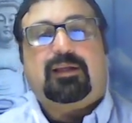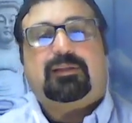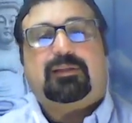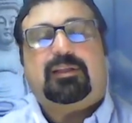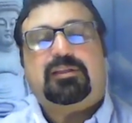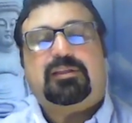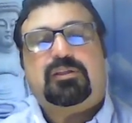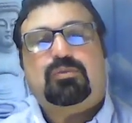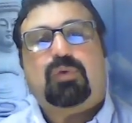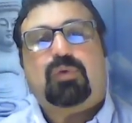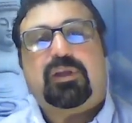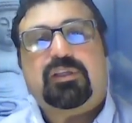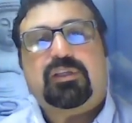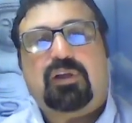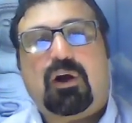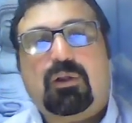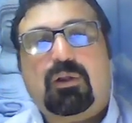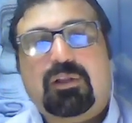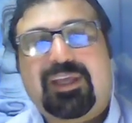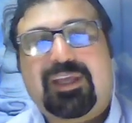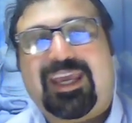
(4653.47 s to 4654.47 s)
This is what is
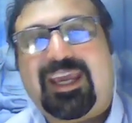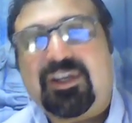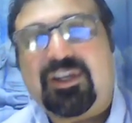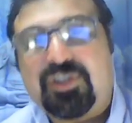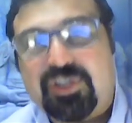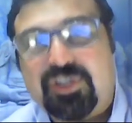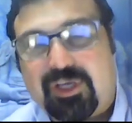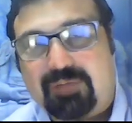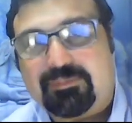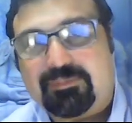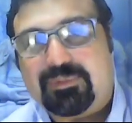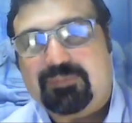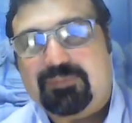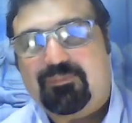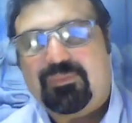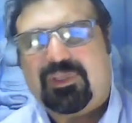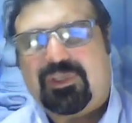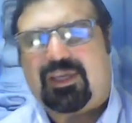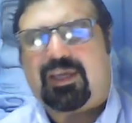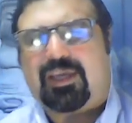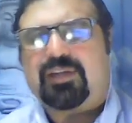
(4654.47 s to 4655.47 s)
called kinship.
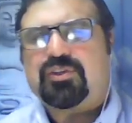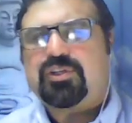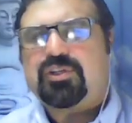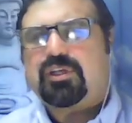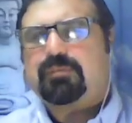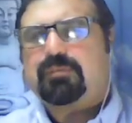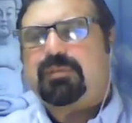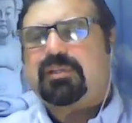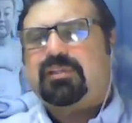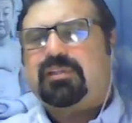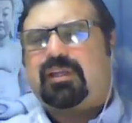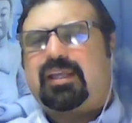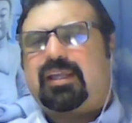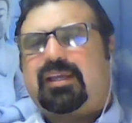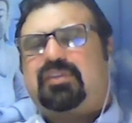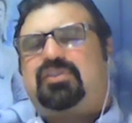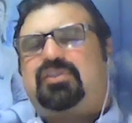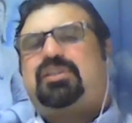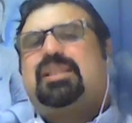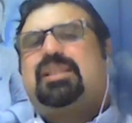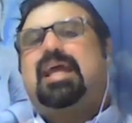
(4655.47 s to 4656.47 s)
Kinship is an
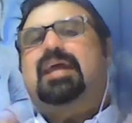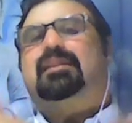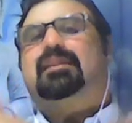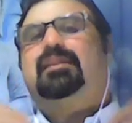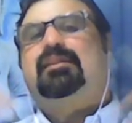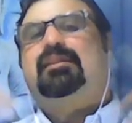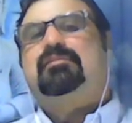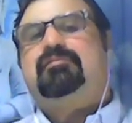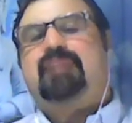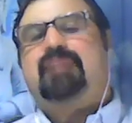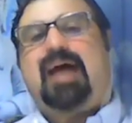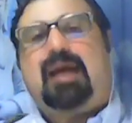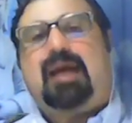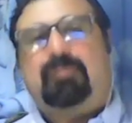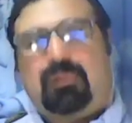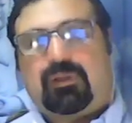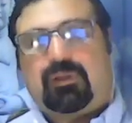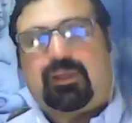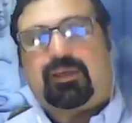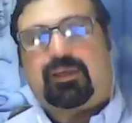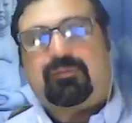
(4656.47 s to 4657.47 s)
extended
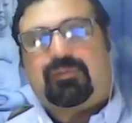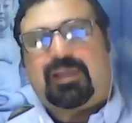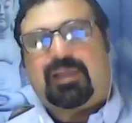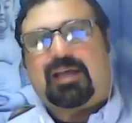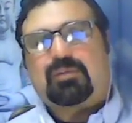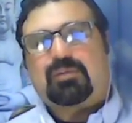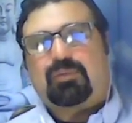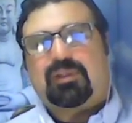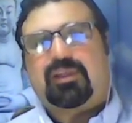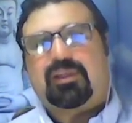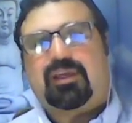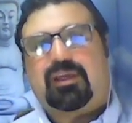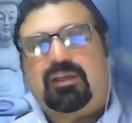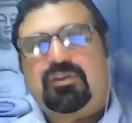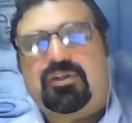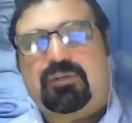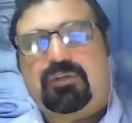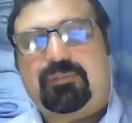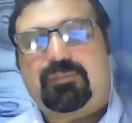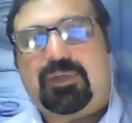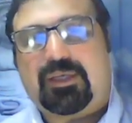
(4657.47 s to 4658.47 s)
family. That's what
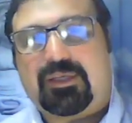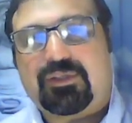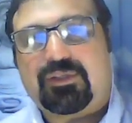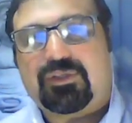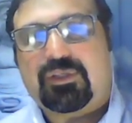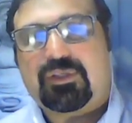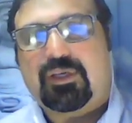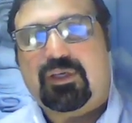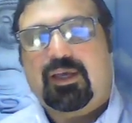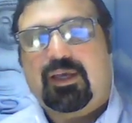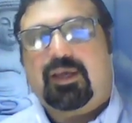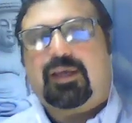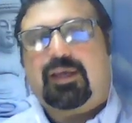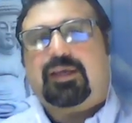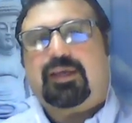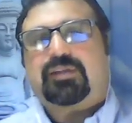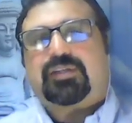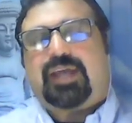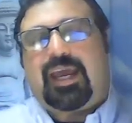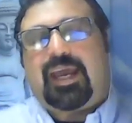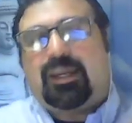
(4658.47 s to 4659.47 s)
kinship is.
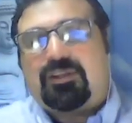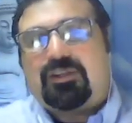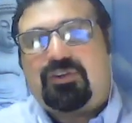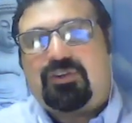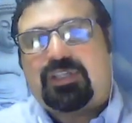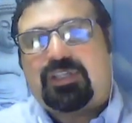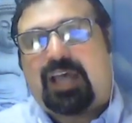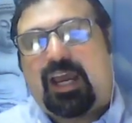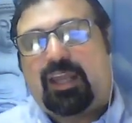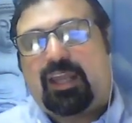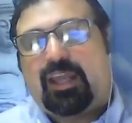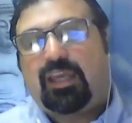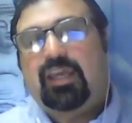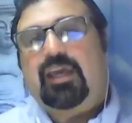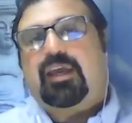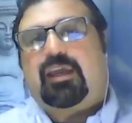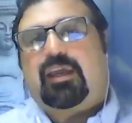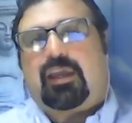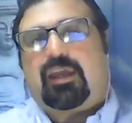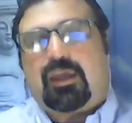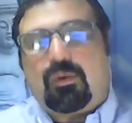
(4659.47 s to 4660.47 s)
It's any society
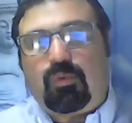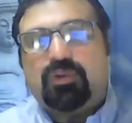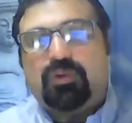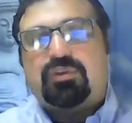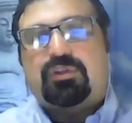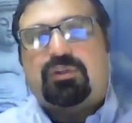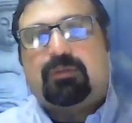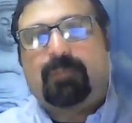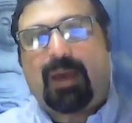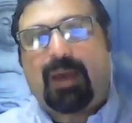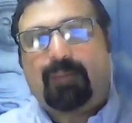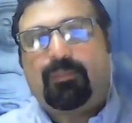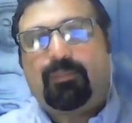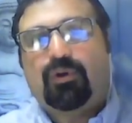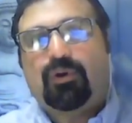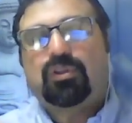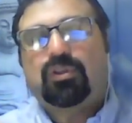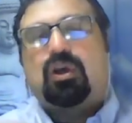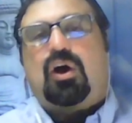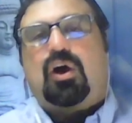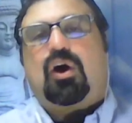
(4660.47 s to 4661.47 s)
in which the
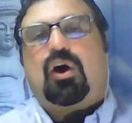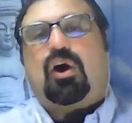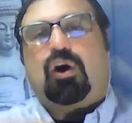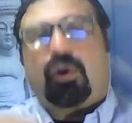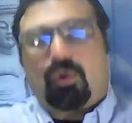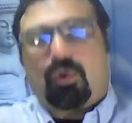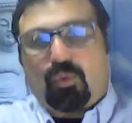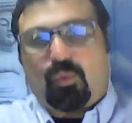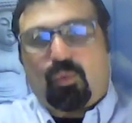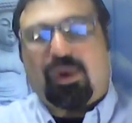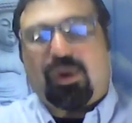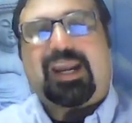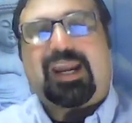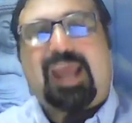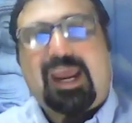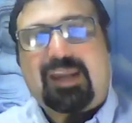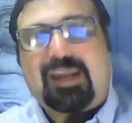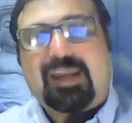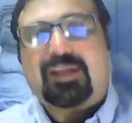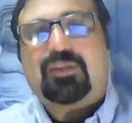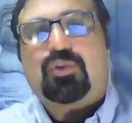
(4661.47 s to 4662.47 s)
members are
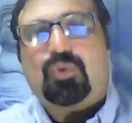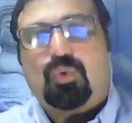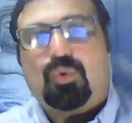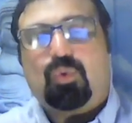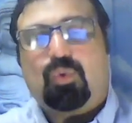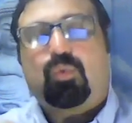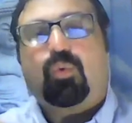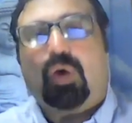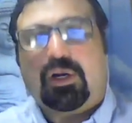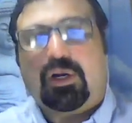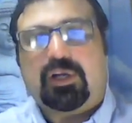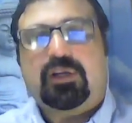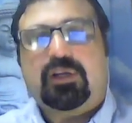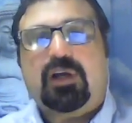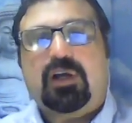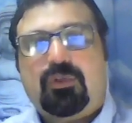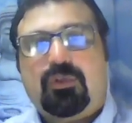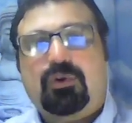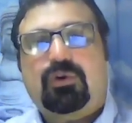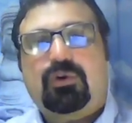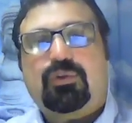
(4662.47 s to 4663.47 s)
related to one
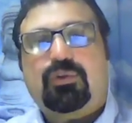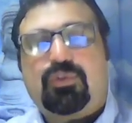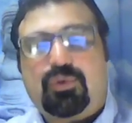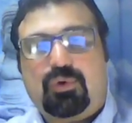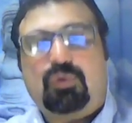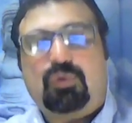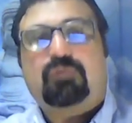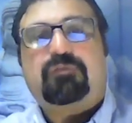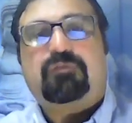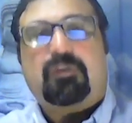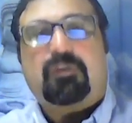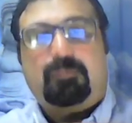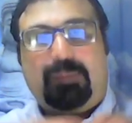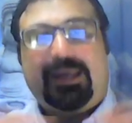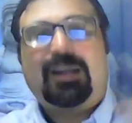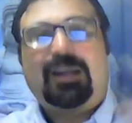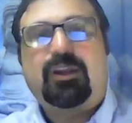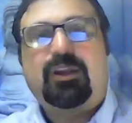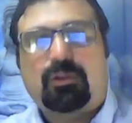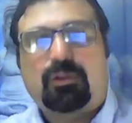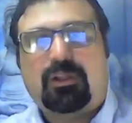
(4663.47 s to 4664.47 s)
another through
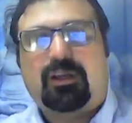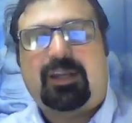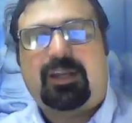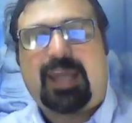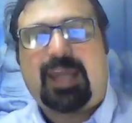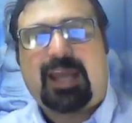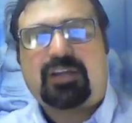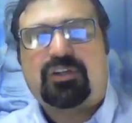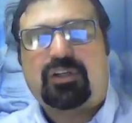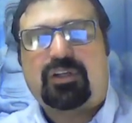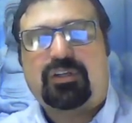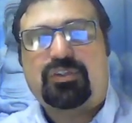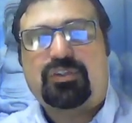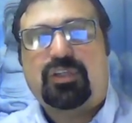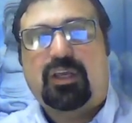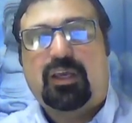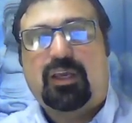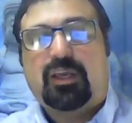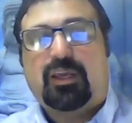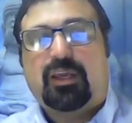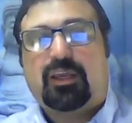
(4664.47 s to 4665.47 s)
familial connections,
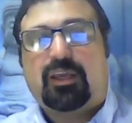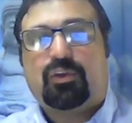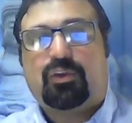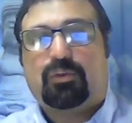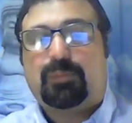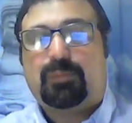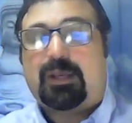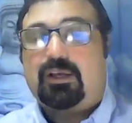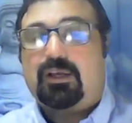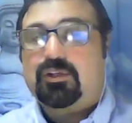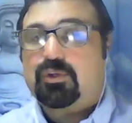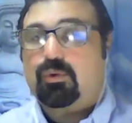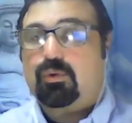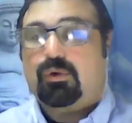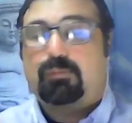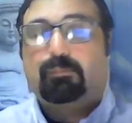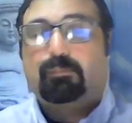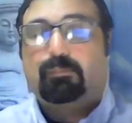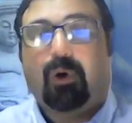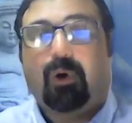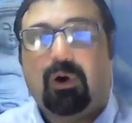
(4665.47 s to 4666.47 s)
either because you
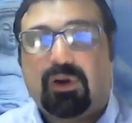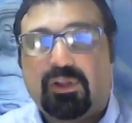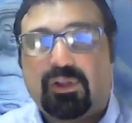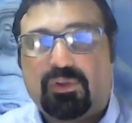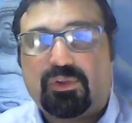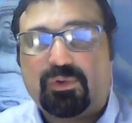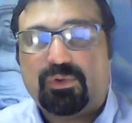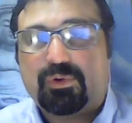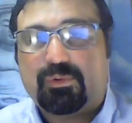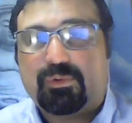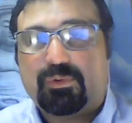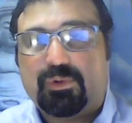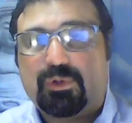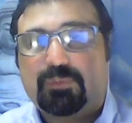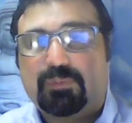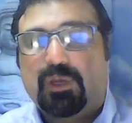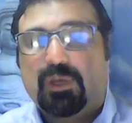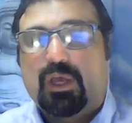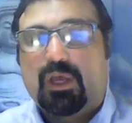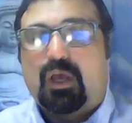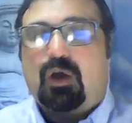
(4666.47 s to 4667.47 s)
were born into the
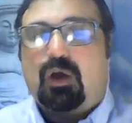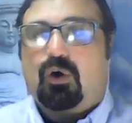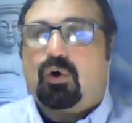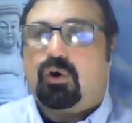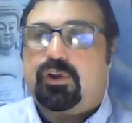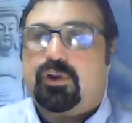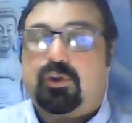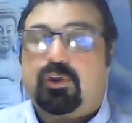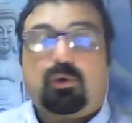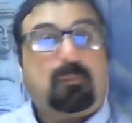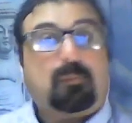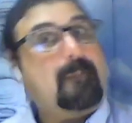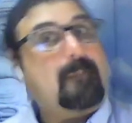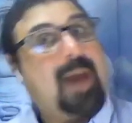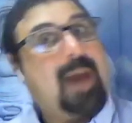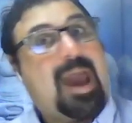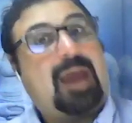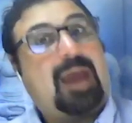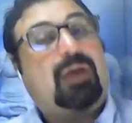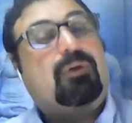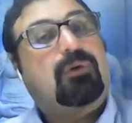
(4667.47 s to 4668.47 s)
group, or you
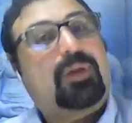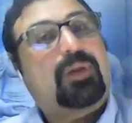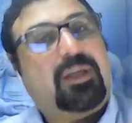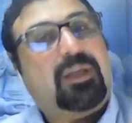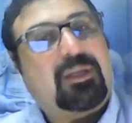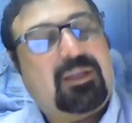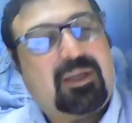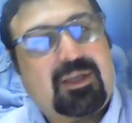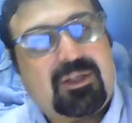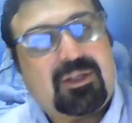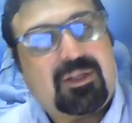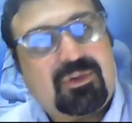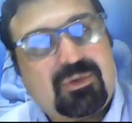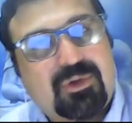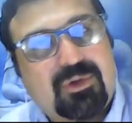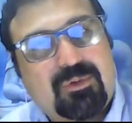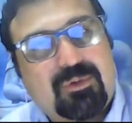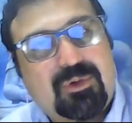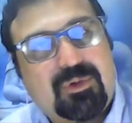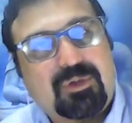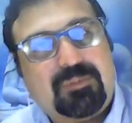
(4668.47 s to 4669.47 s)
married into the
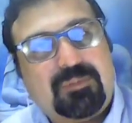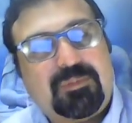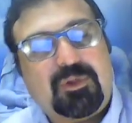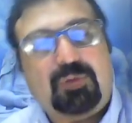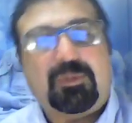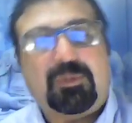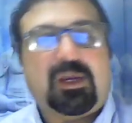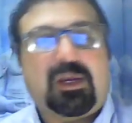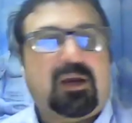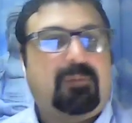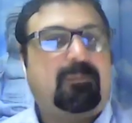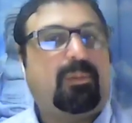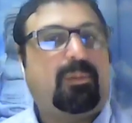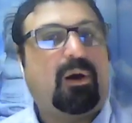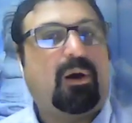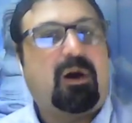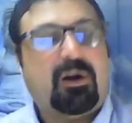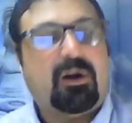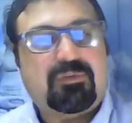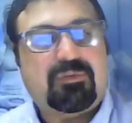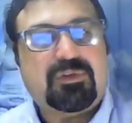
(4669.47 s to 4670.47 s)
group, you become
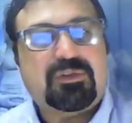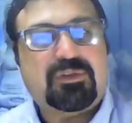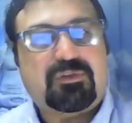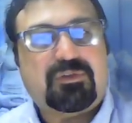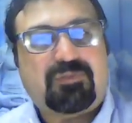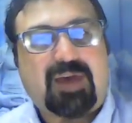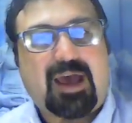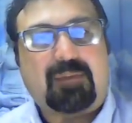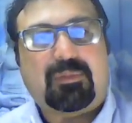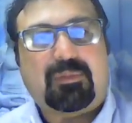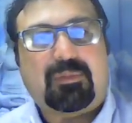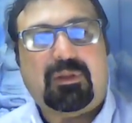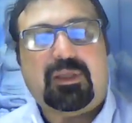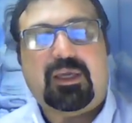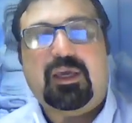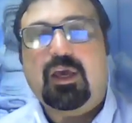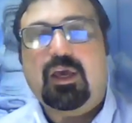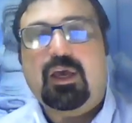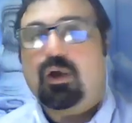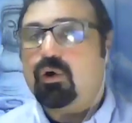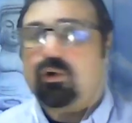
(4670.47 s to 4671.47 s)
part of this
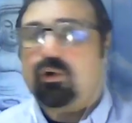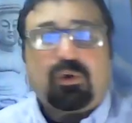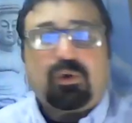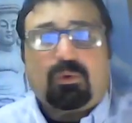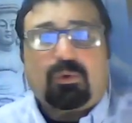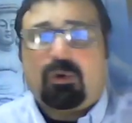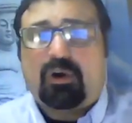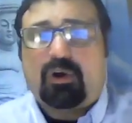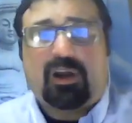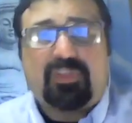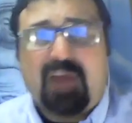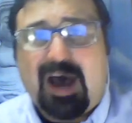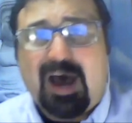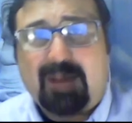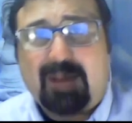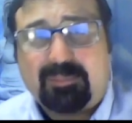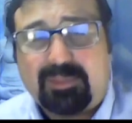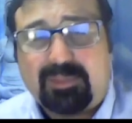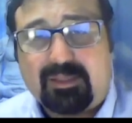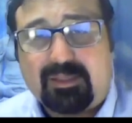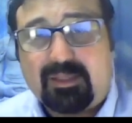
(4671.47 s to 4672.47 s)
family, or you were
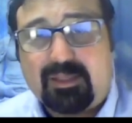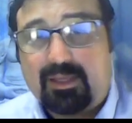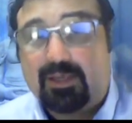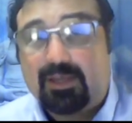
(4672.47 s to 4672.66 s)
adopted.